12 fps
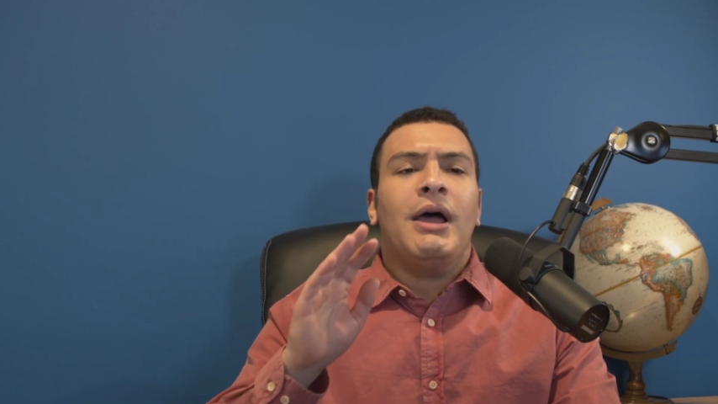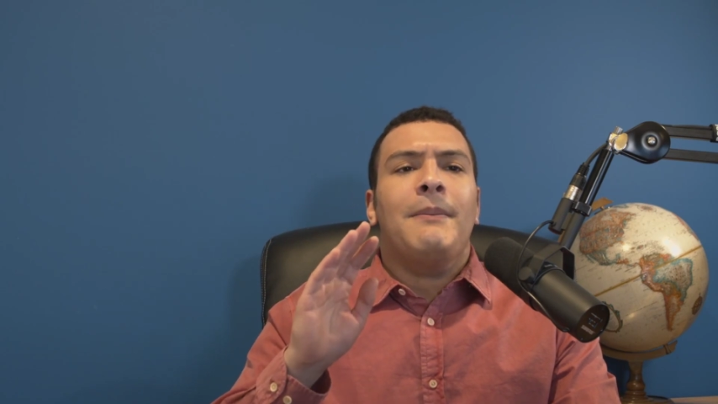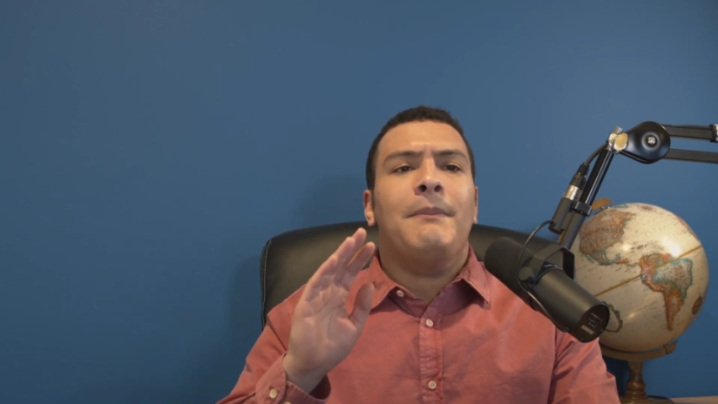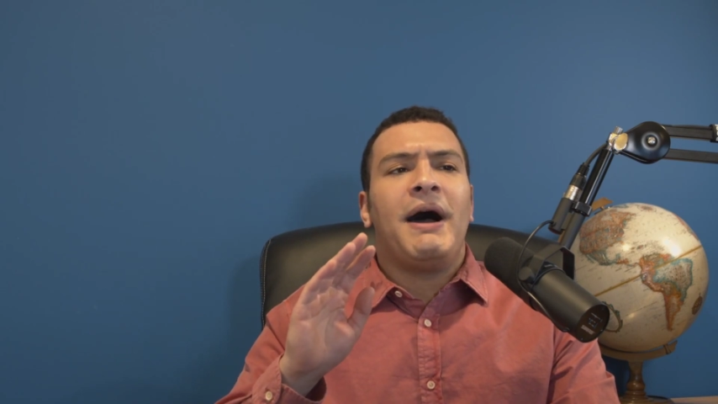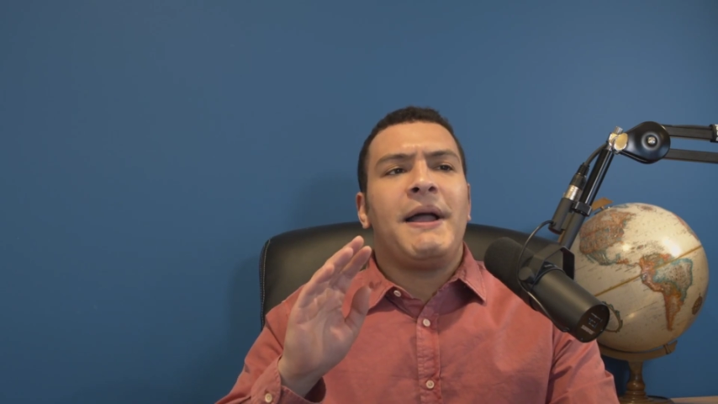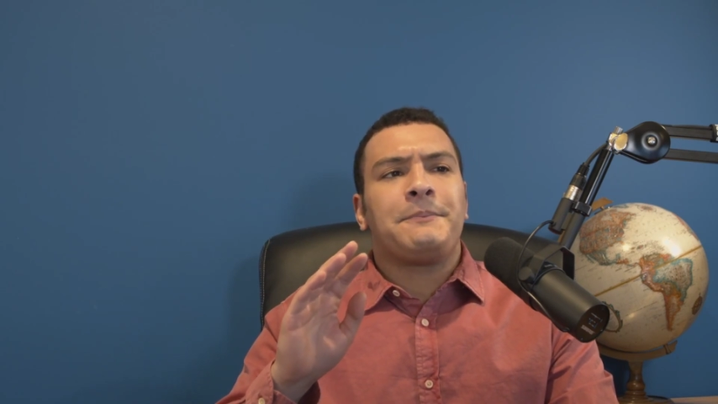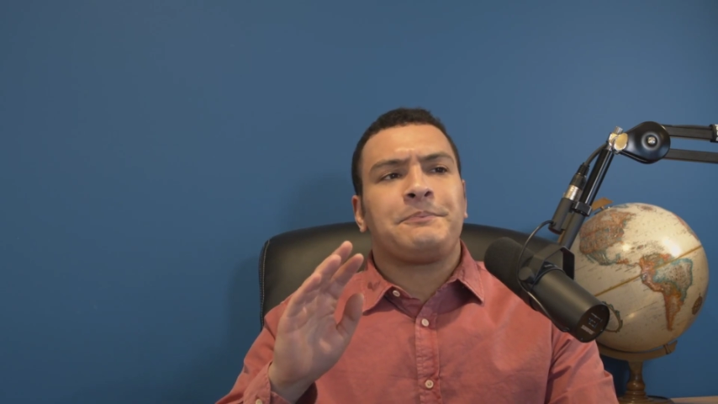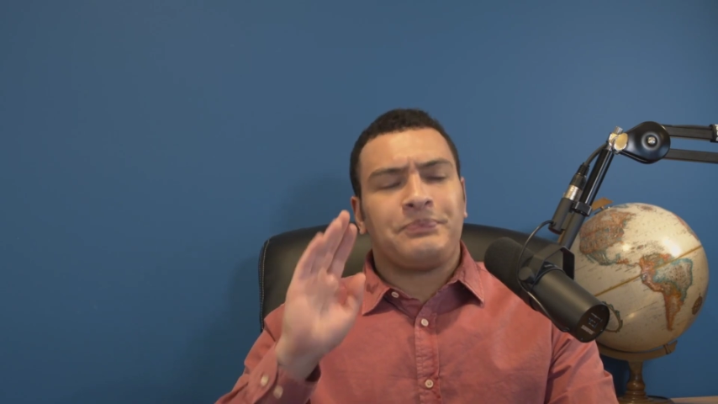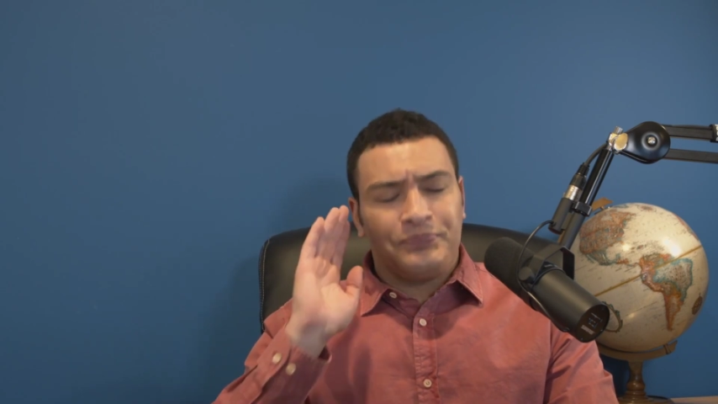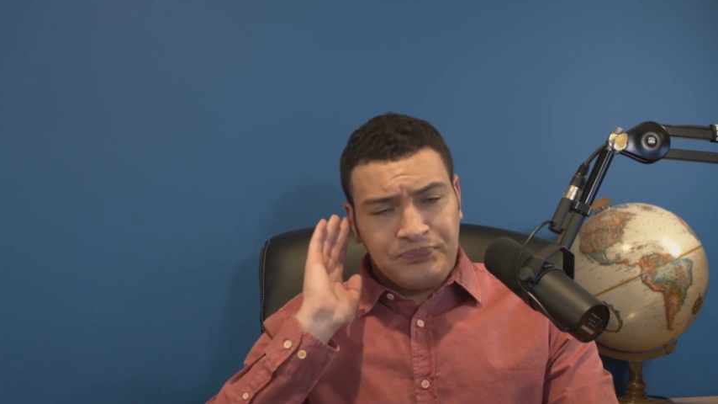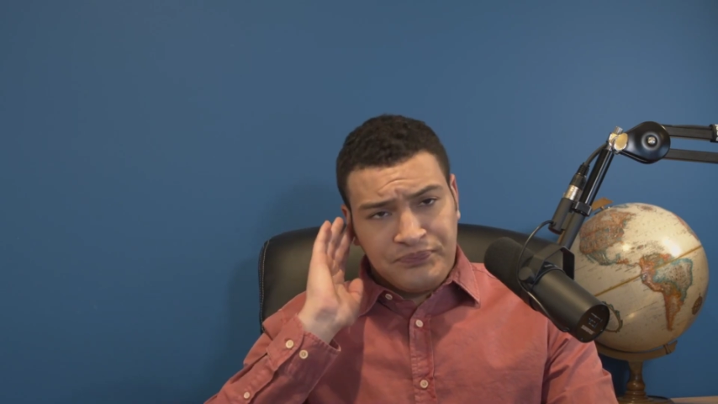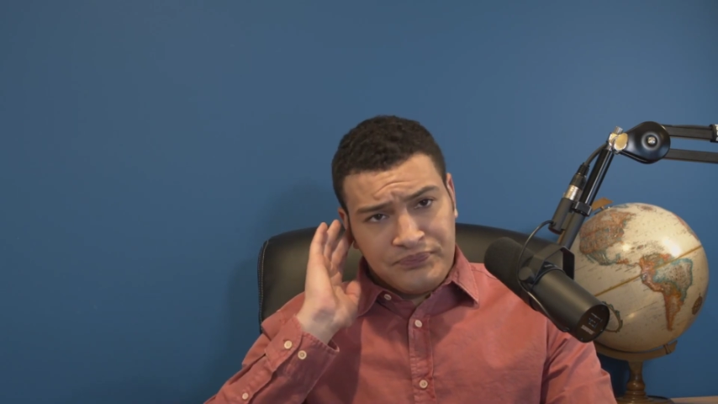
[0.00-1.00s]
But
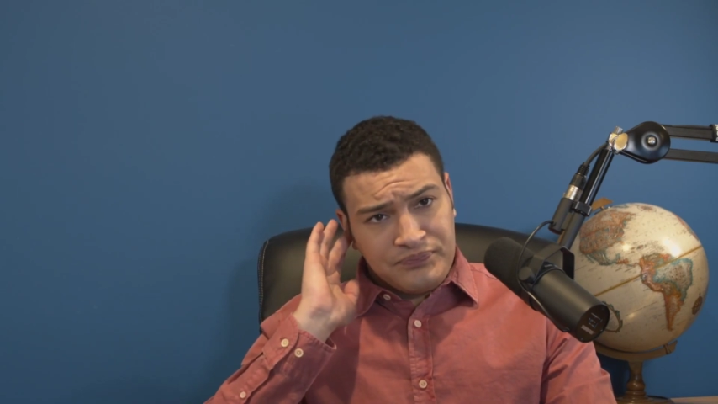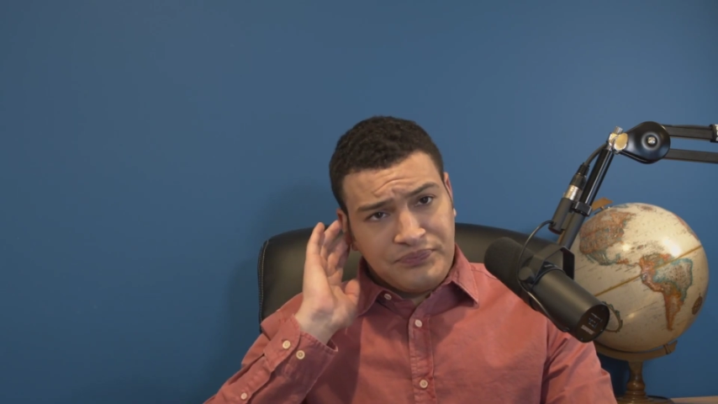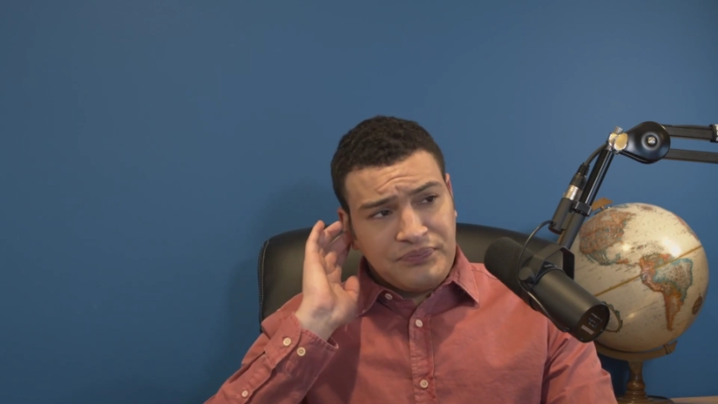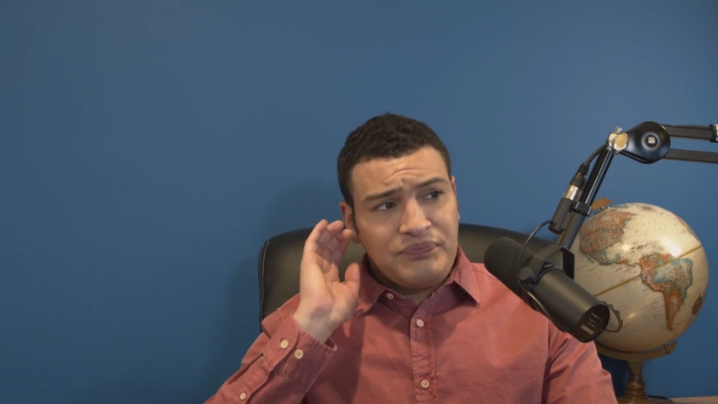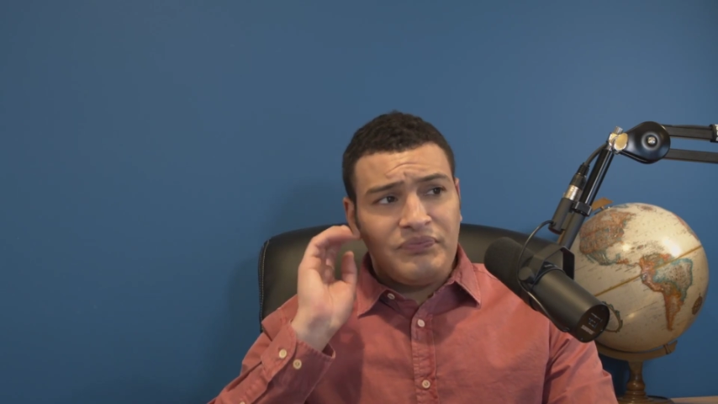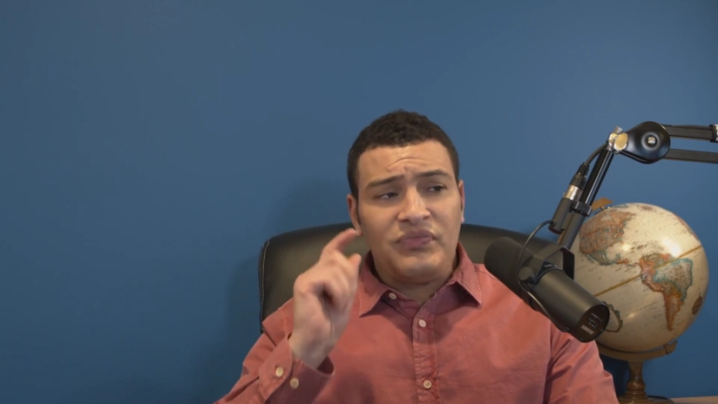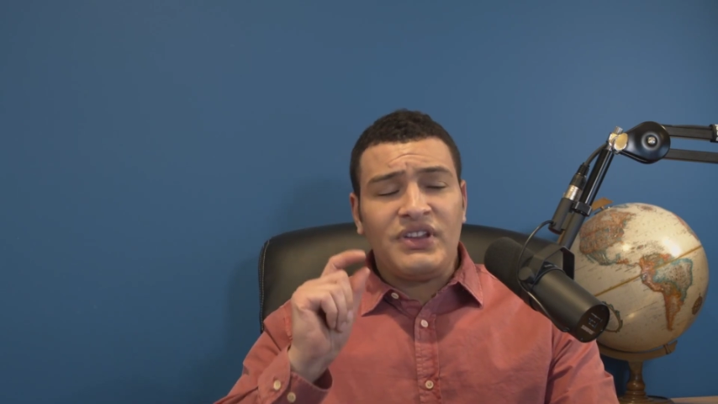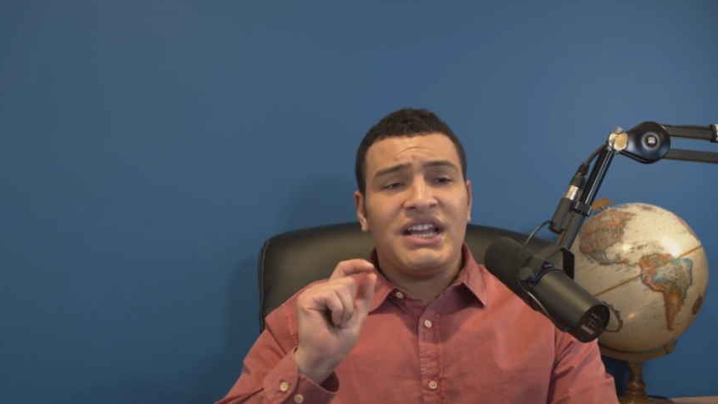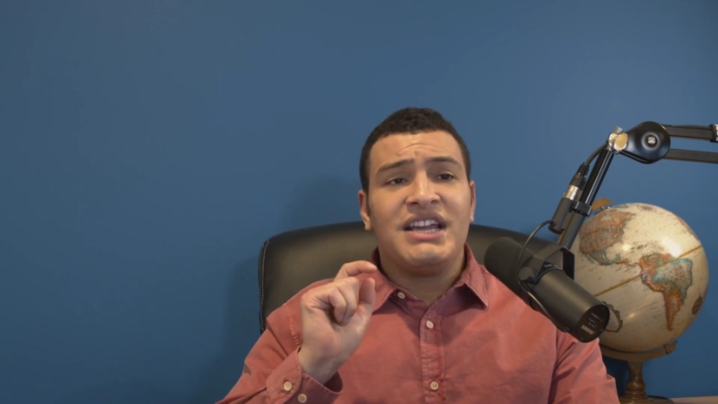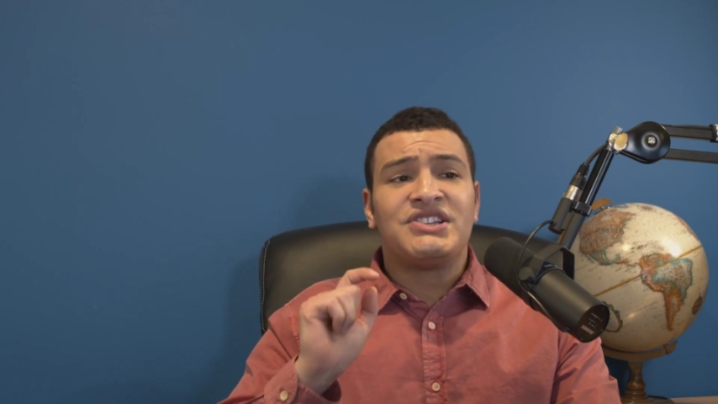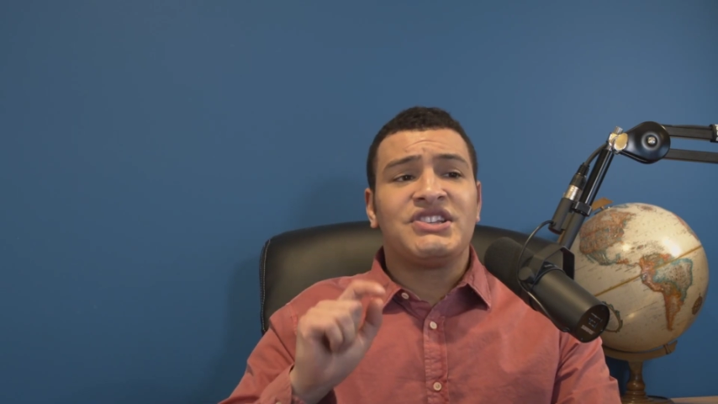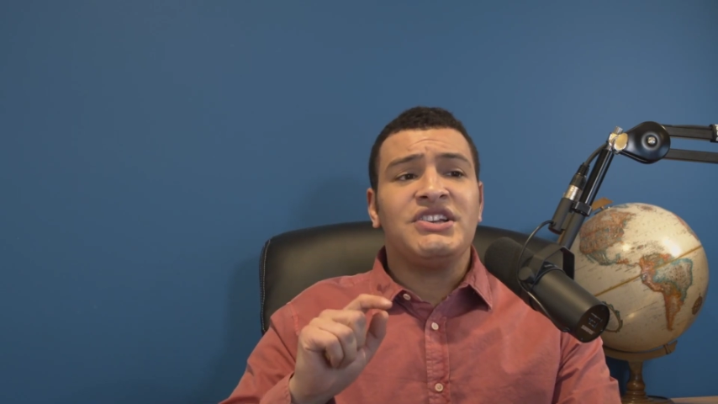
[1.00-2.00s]

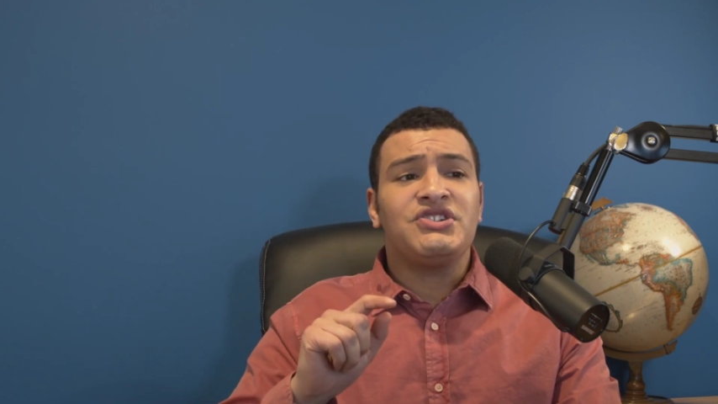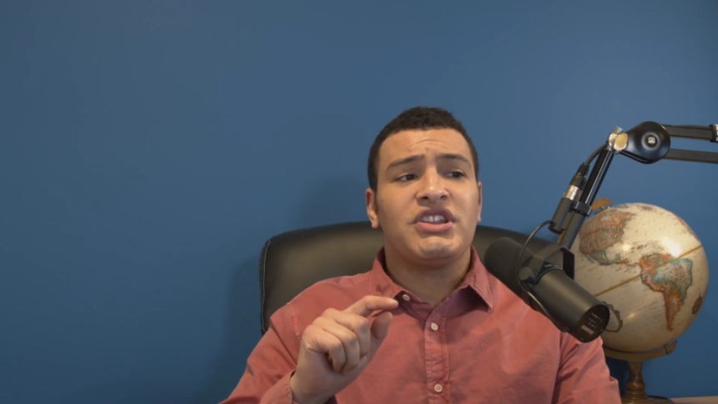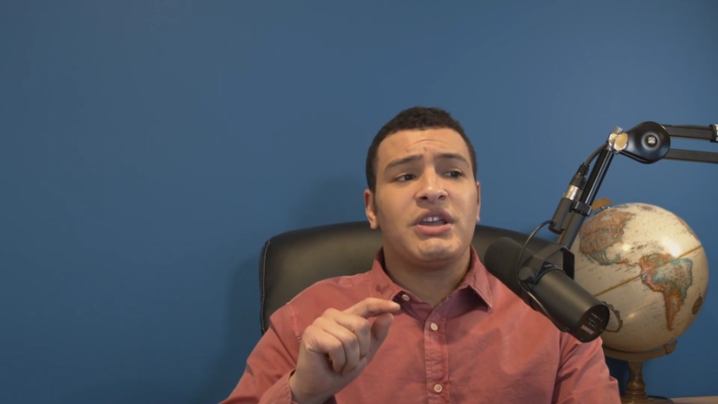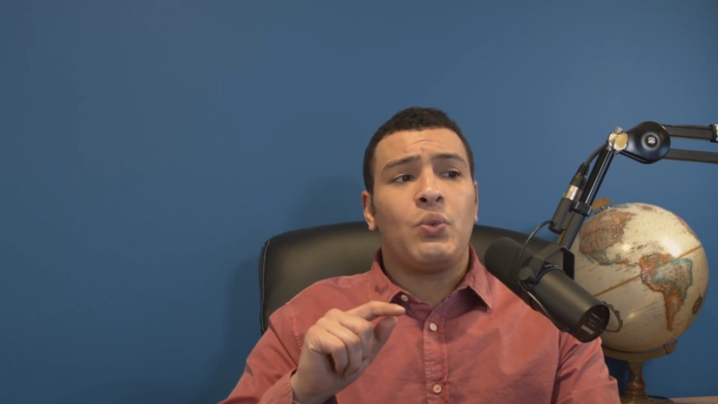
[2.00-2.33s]
essentially